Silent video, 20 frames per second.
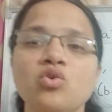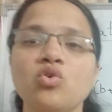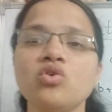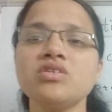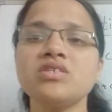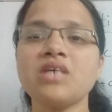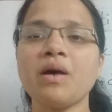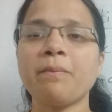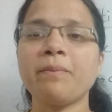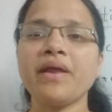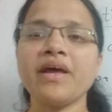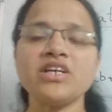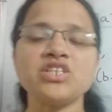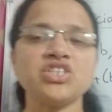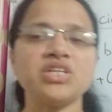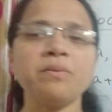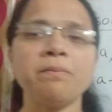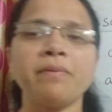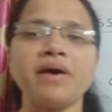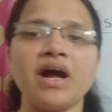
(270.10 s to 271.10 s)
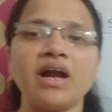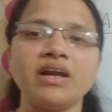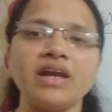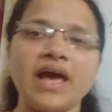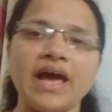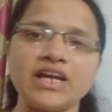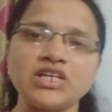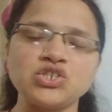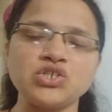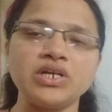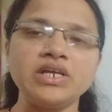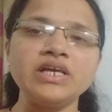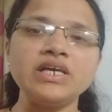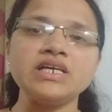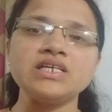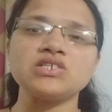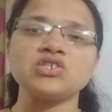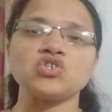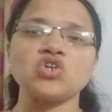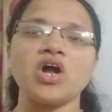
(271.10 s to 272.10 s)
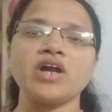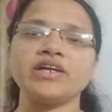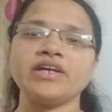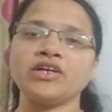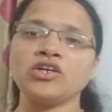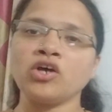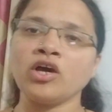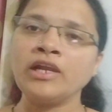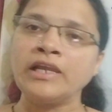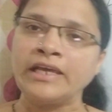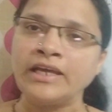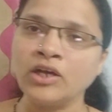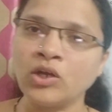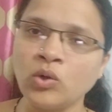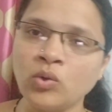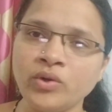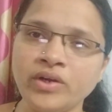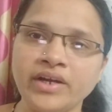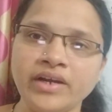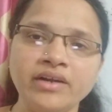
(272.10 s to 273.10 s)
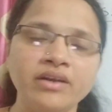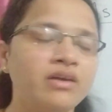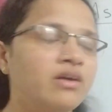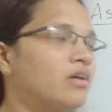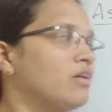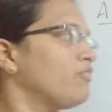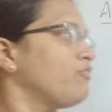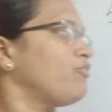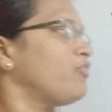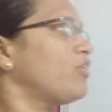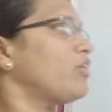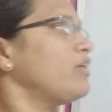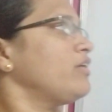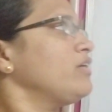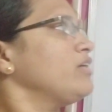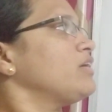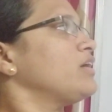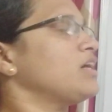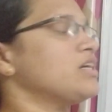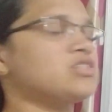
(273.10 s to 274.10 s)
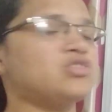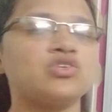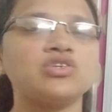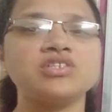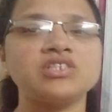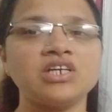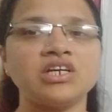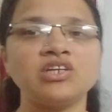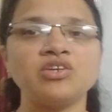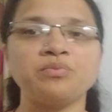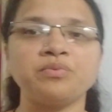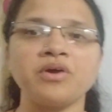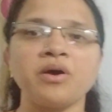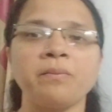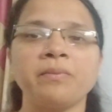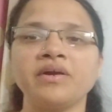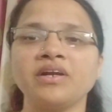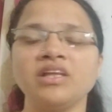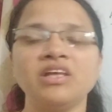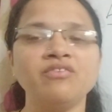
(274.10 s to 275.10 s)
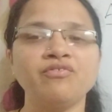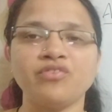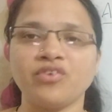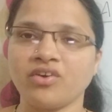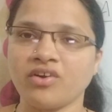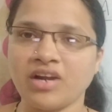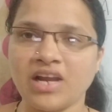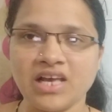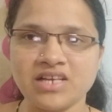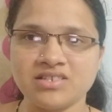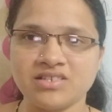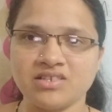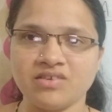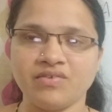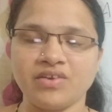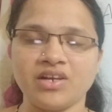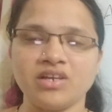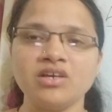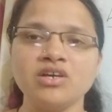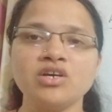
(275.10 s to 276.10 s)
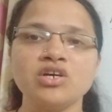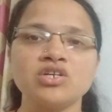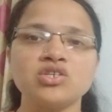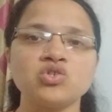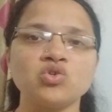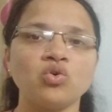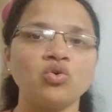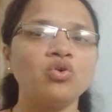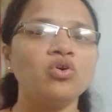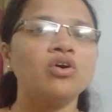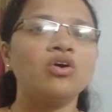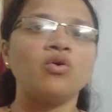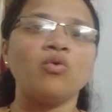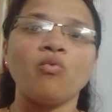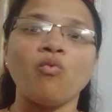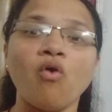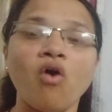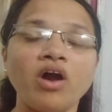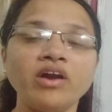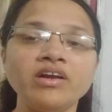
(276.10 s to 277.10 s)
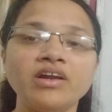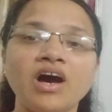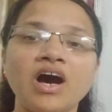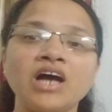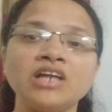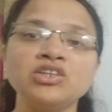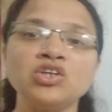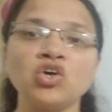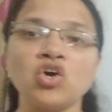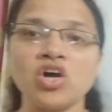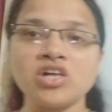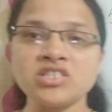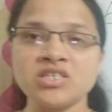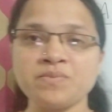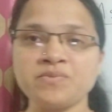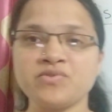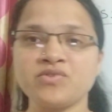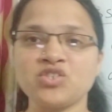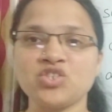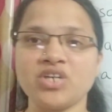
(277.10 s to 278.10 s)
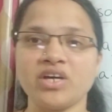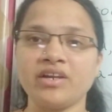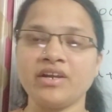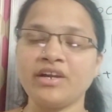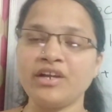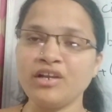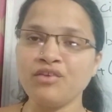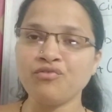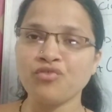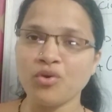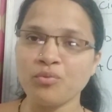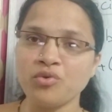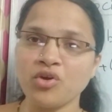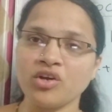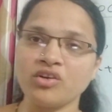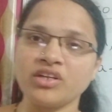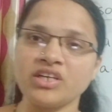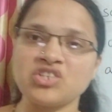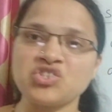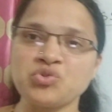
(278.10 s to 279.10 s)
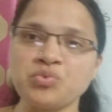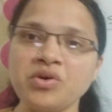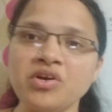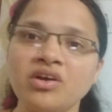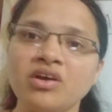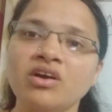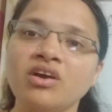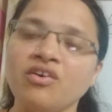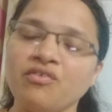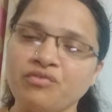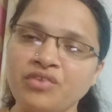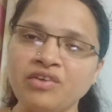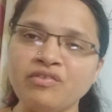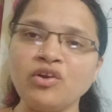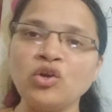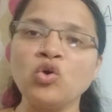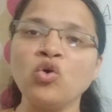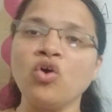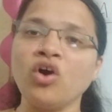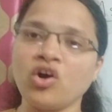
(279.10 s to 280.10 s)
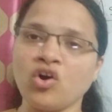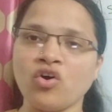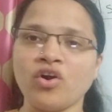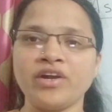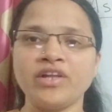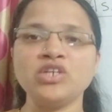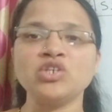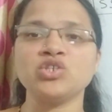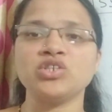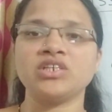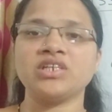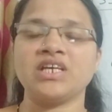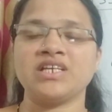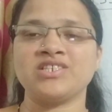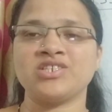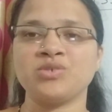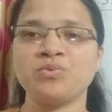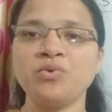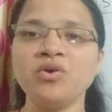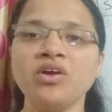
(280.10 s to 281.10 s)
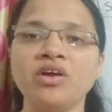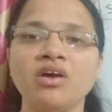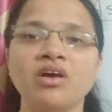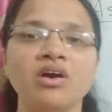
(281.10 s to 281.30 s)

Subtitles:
subtraction part actually is not at all included for associative property for class 7. So what are the concepts which are hidden from your textbook? We will go according to the textbook.